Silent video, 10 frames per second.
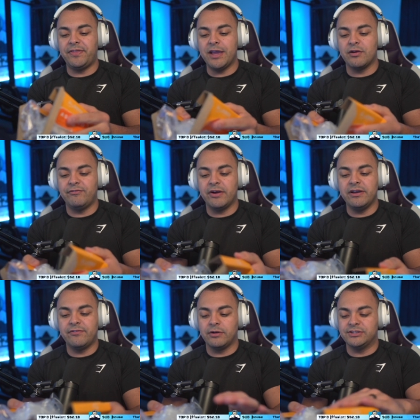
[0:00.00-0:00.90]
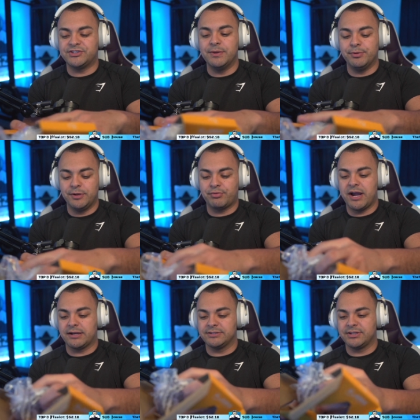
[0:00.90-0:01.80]
are very, very simple in
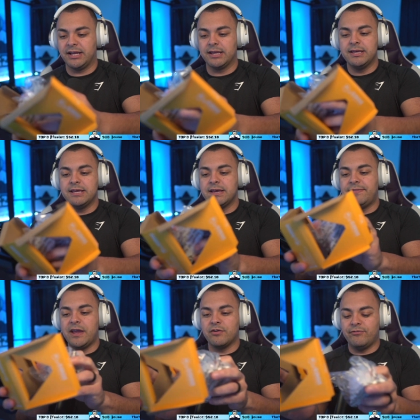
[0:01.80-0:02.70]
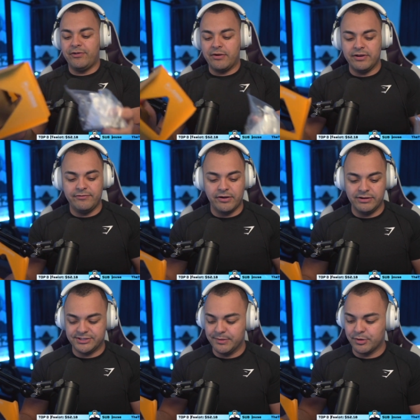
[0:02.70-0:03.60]
practice. Like, they are very, very
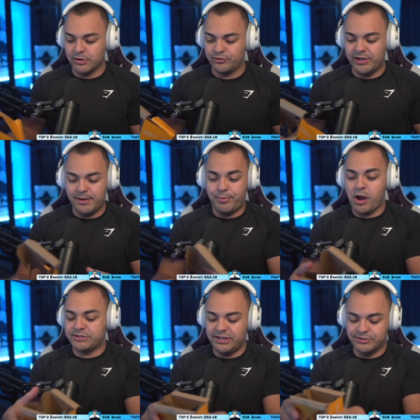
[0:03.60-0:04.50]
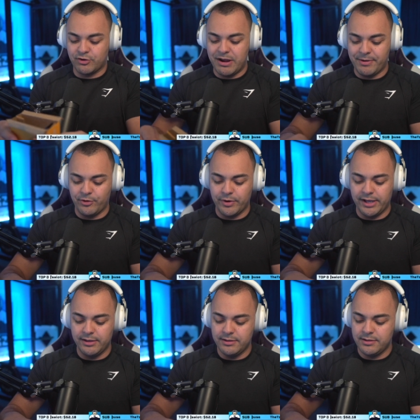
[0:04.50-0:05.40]
simple to understand. Boxing is great, by the way.